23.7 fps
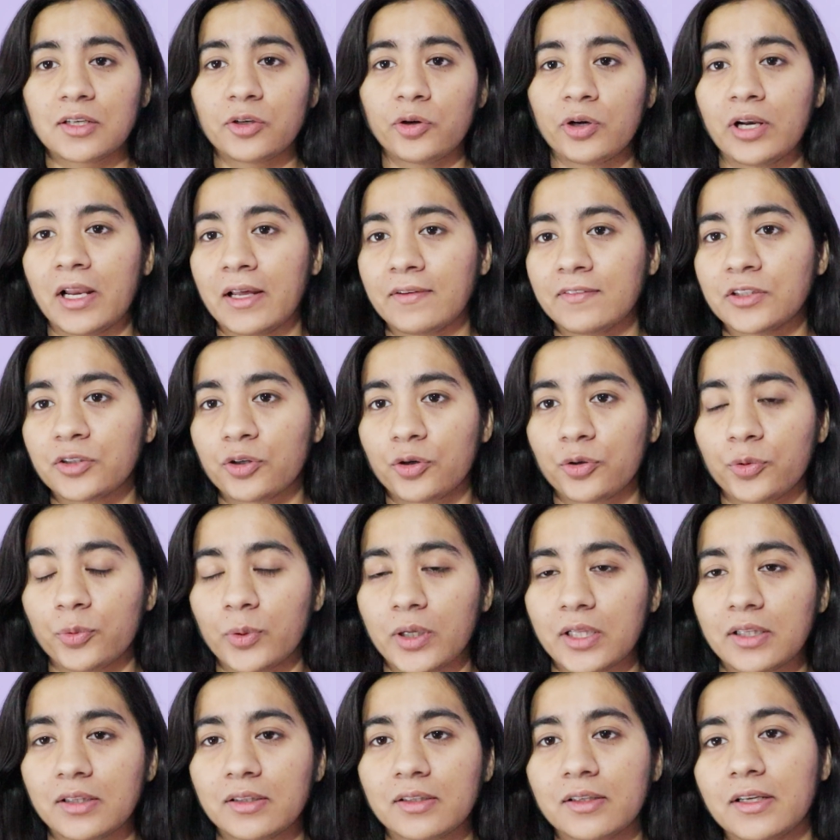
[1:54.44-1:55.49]
in your 11th or
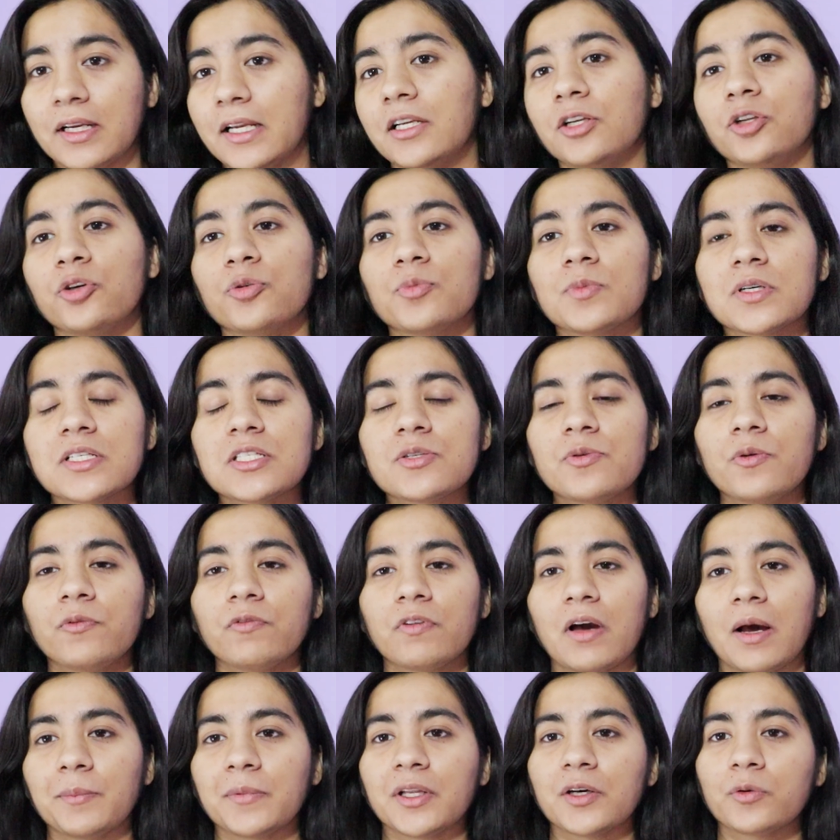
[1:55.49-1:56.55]
12th grade, you must be
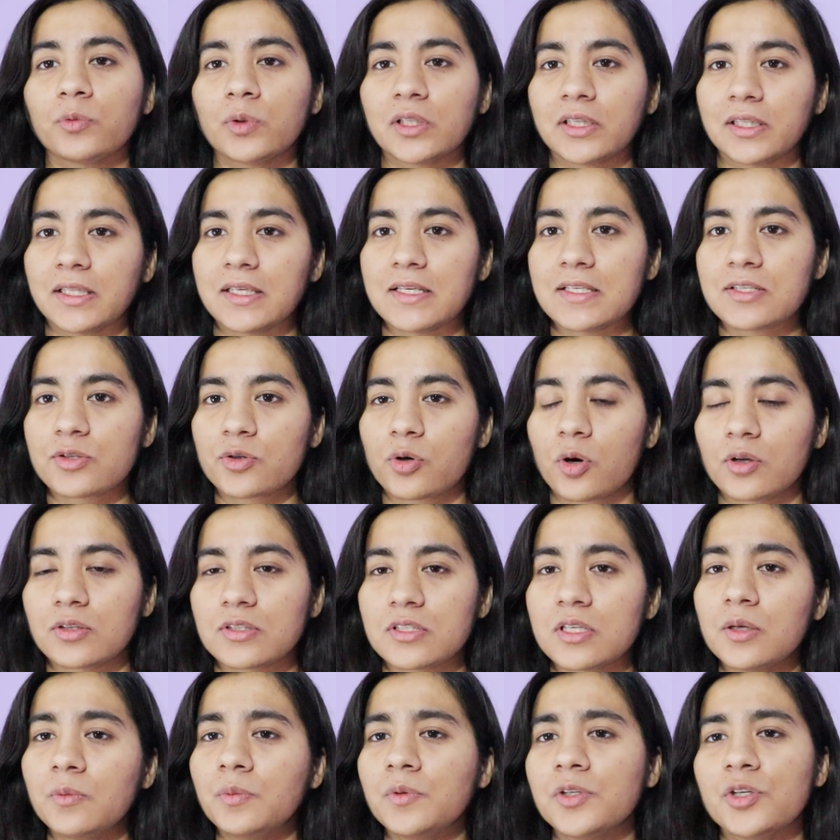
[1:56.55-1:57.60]
familiar with these
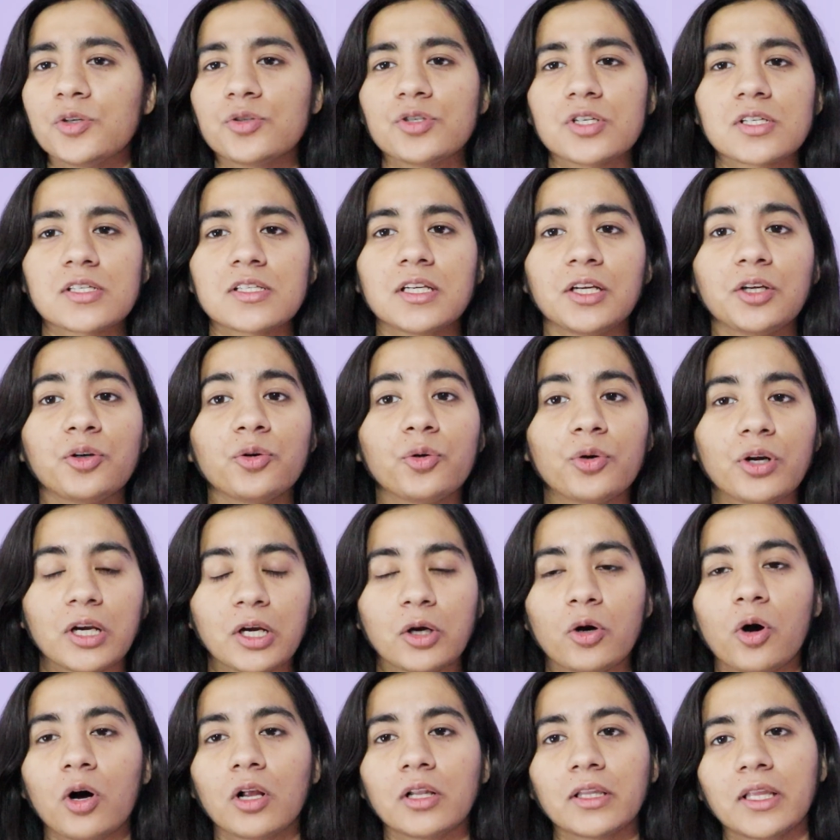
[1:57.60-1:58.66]
concepts. You just need to
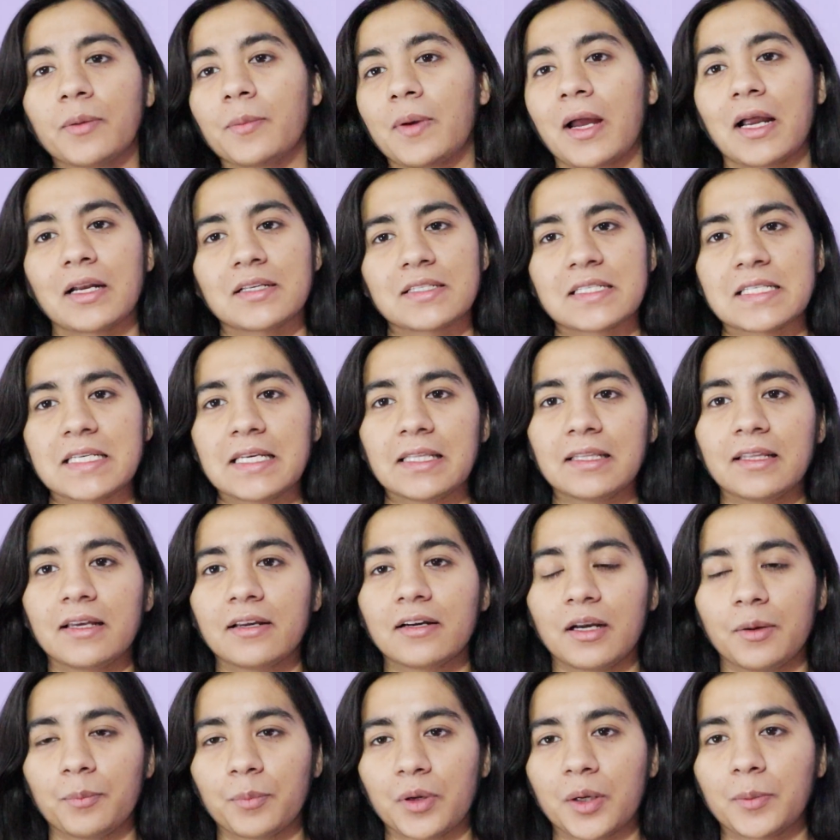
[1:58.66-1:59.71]
recall them and see
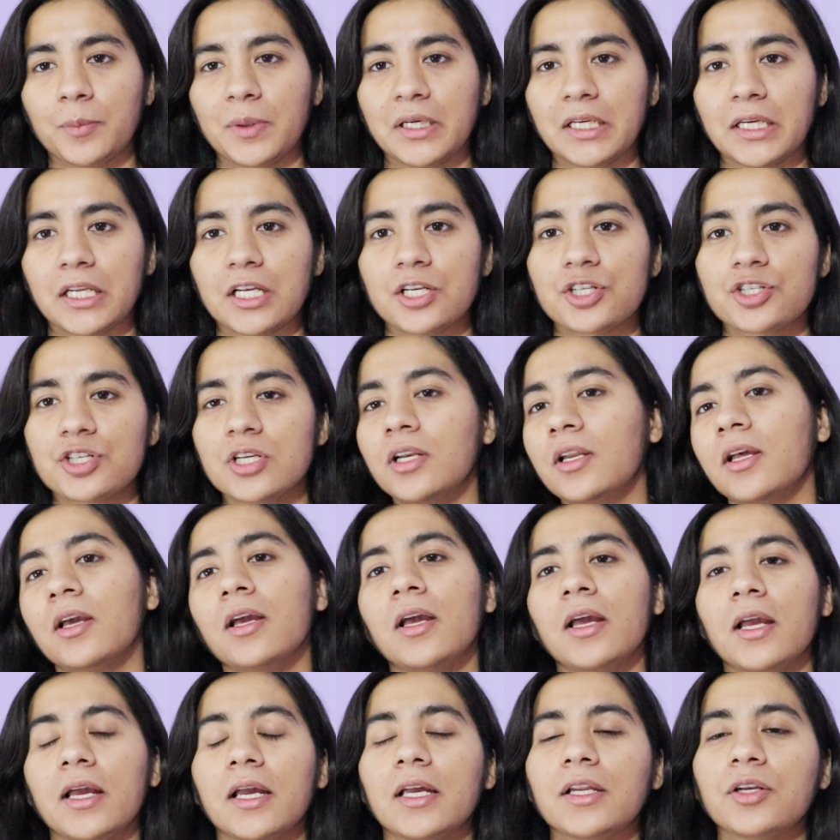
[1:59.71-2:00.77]
their implementation
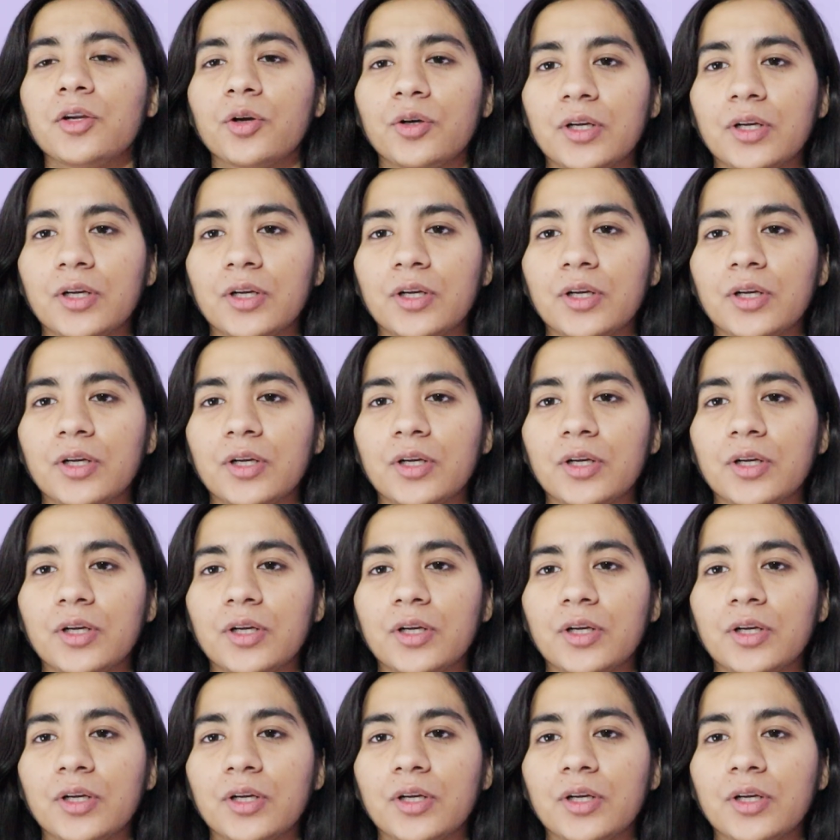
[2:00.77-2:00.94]
in